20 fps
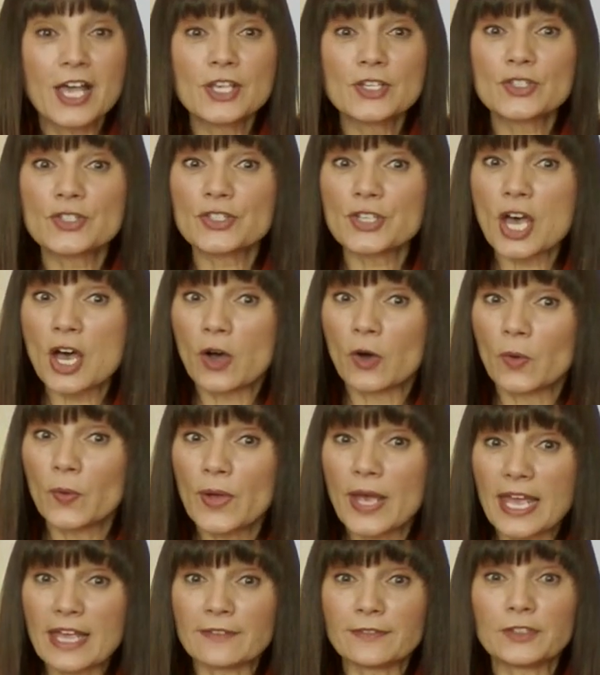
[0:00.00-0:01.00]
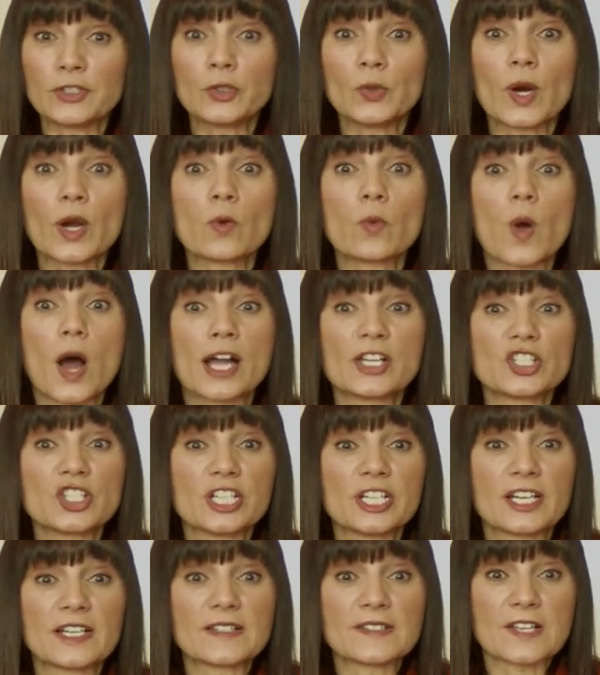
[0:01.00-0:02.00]
So, if you are
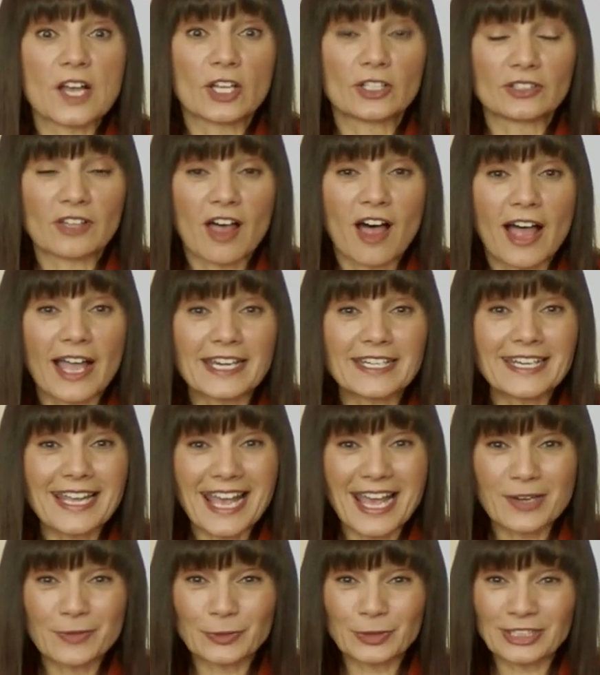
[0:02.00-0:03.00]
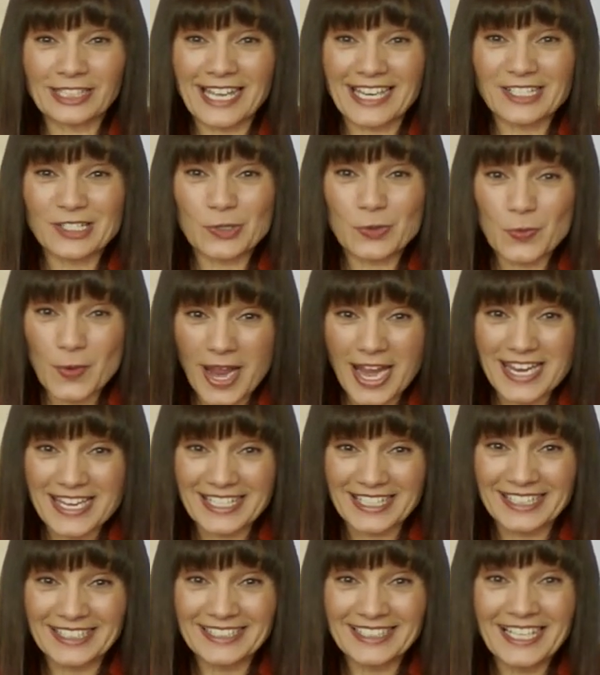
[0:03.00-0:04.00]
watching us online and would like to
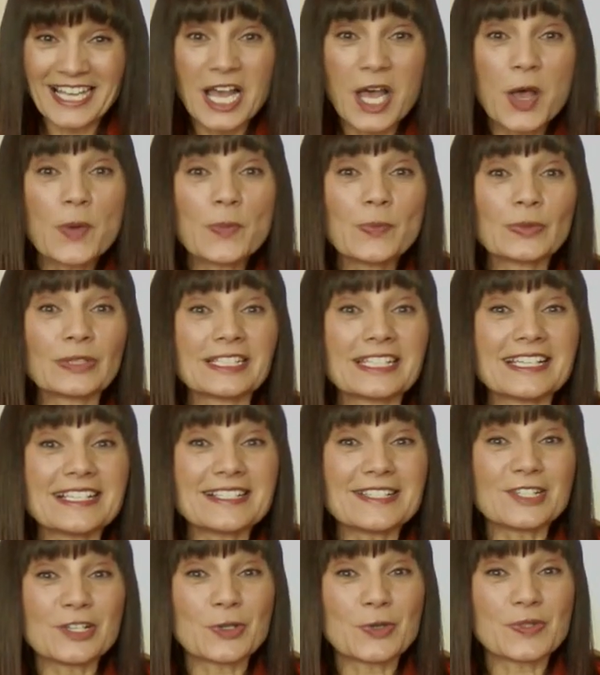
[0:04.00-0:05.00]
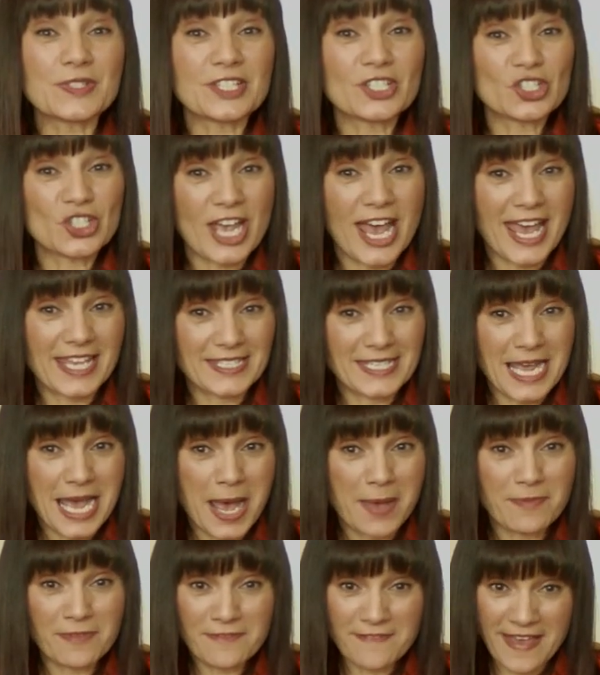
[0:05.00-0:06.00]
weigh in, please use the chat
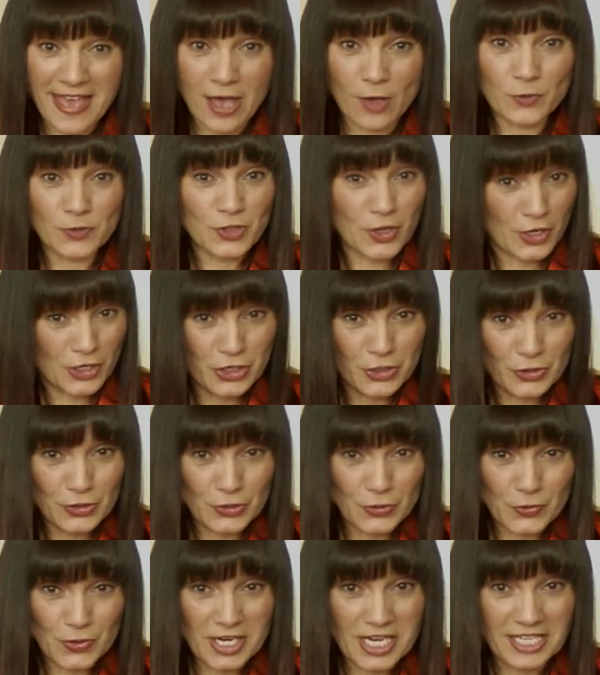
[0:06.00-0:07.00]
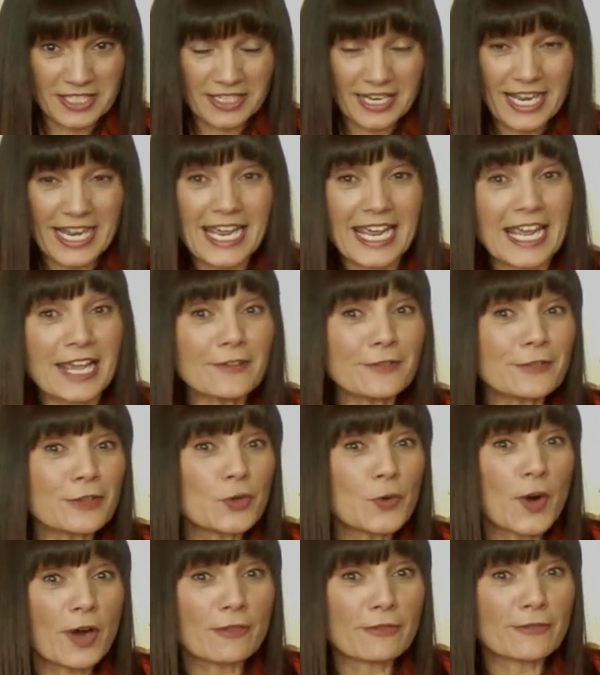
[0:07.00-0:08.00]
tab found on your screen if
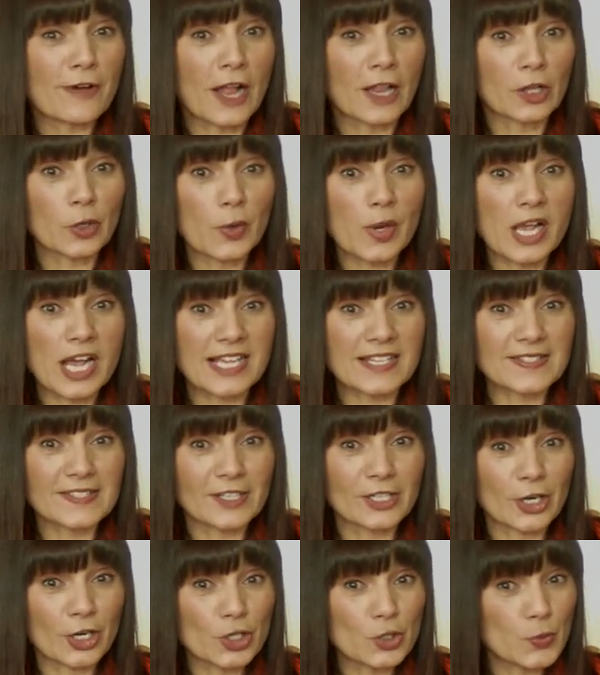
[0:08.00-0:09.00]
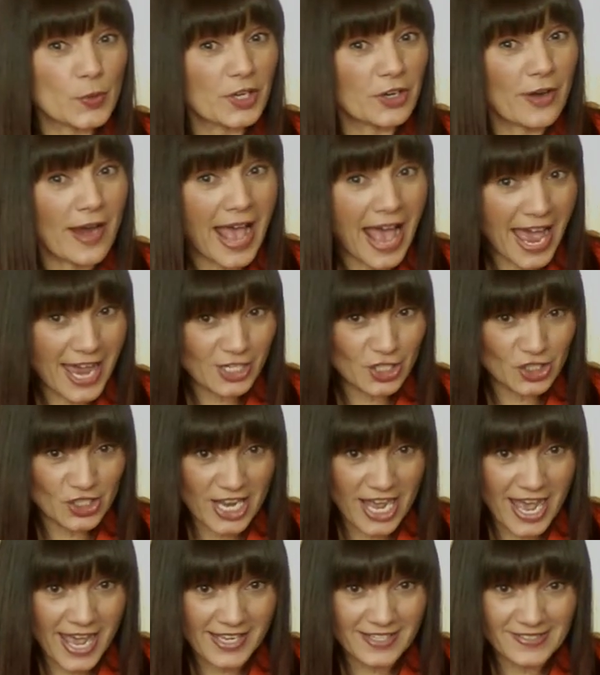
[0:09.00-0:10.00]
you are following us on our Twitter
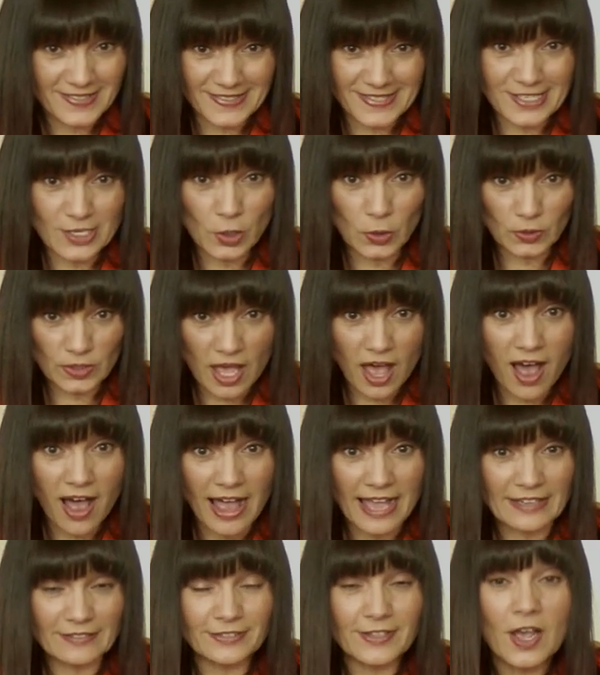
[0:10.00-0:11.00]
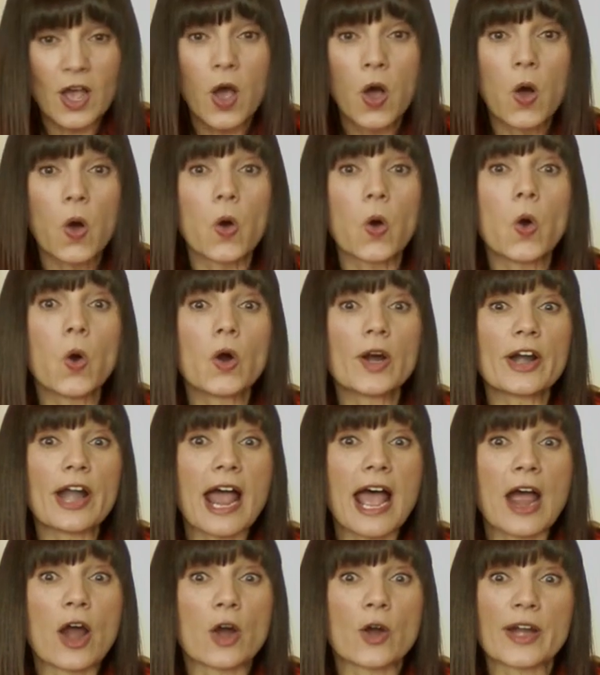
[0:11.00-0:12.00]
hashtag COLive
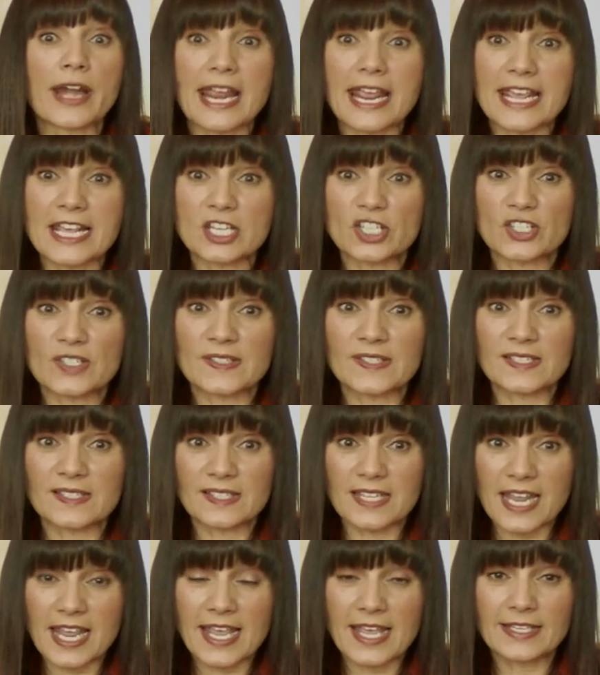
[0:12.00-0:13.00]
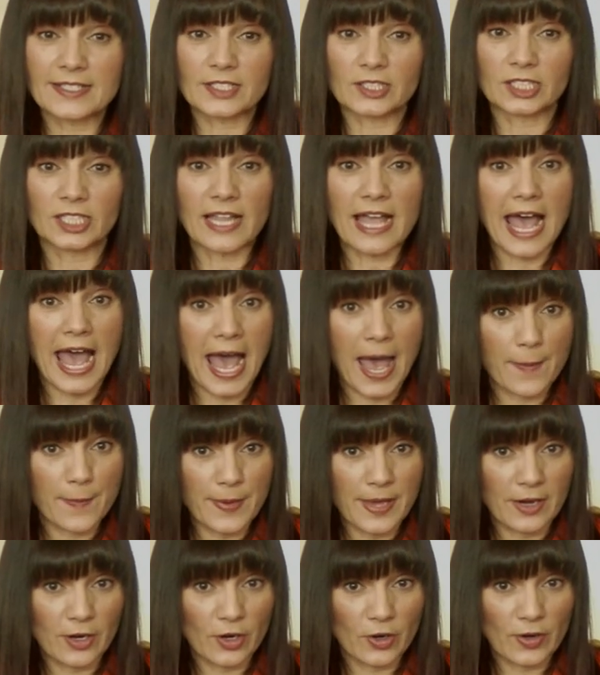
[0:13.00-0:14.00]
or our agency's handle at
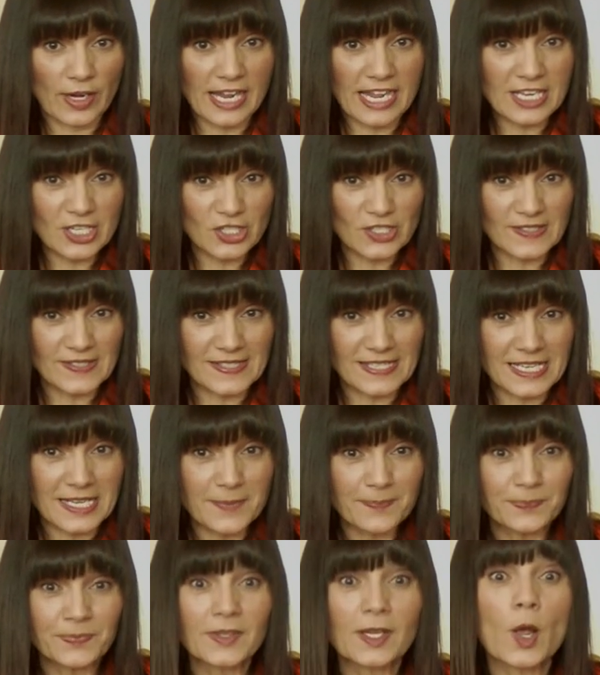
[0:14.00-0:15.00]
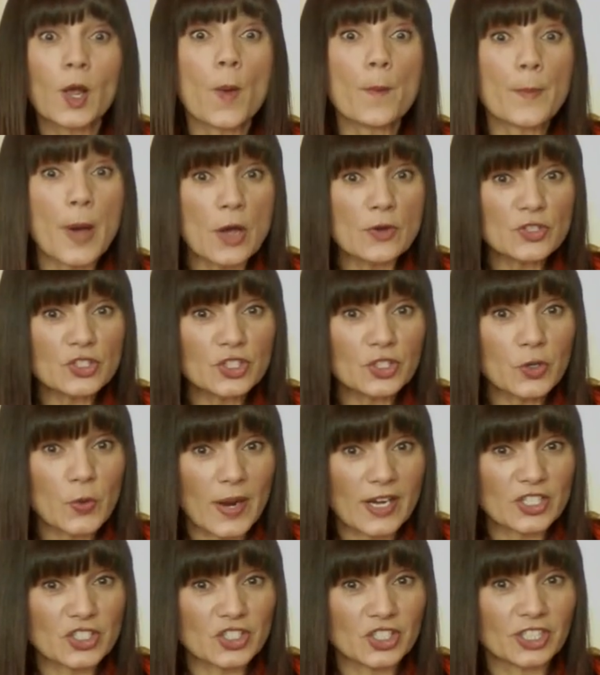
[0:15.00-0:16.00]
Peregrine Agency, post your
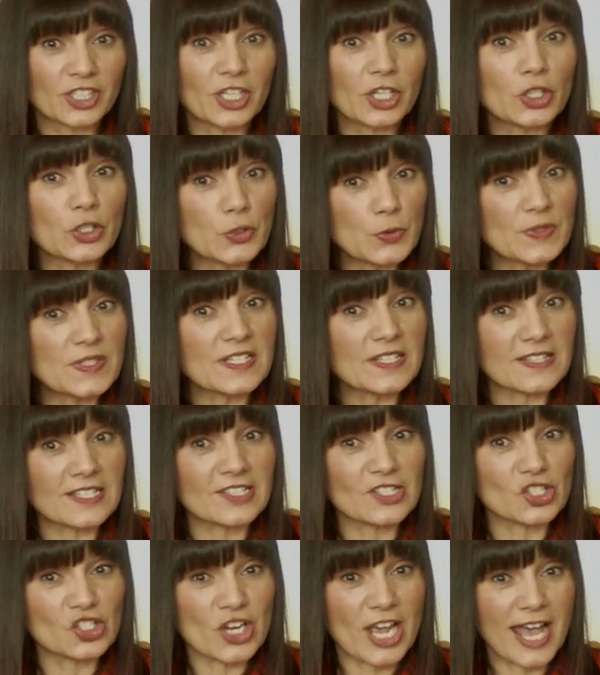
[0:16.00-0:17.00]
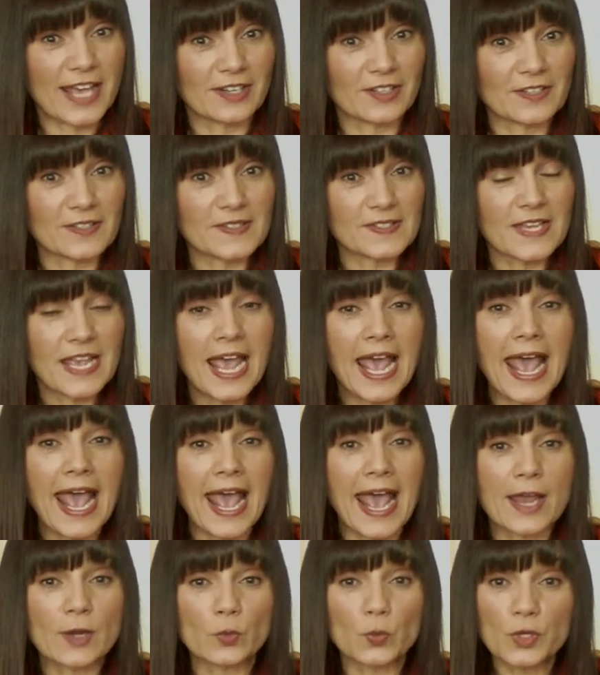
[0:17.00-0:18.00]
question using these channels
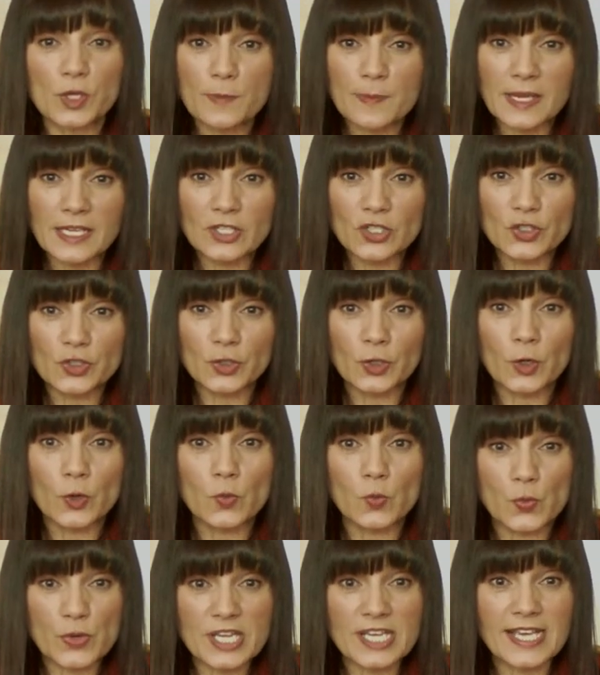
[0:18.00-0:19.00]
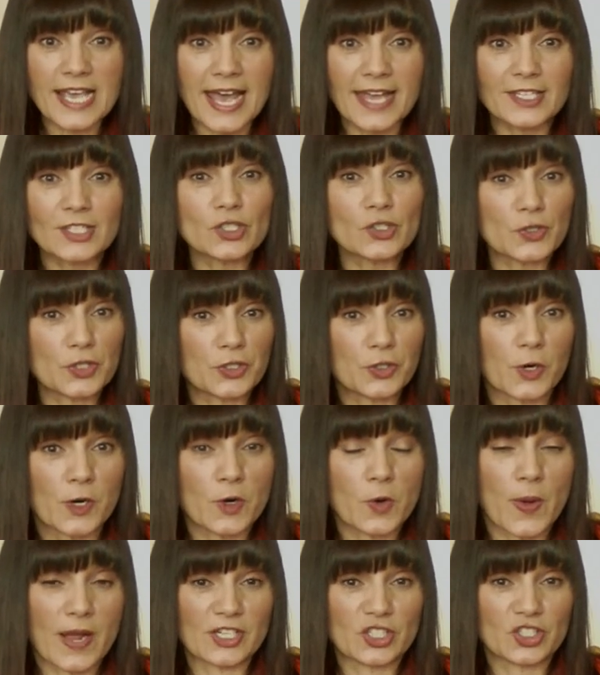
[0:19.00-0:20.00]
and we'll make sure we get to
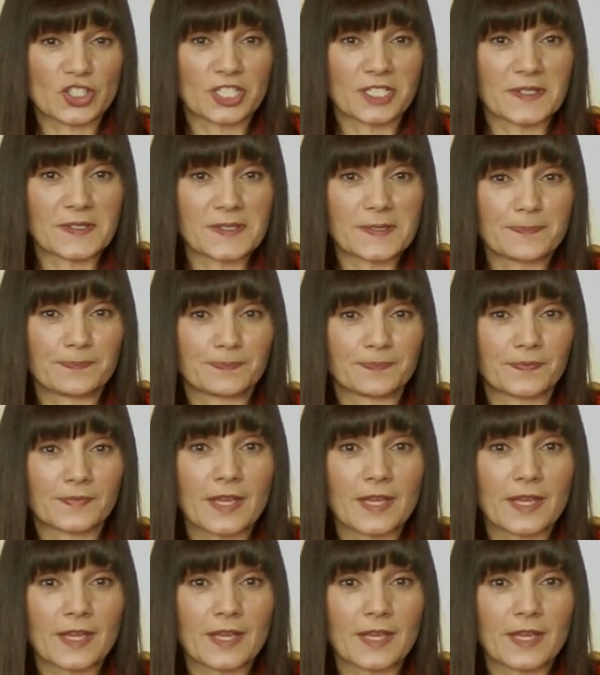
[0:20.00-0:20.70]
your questions.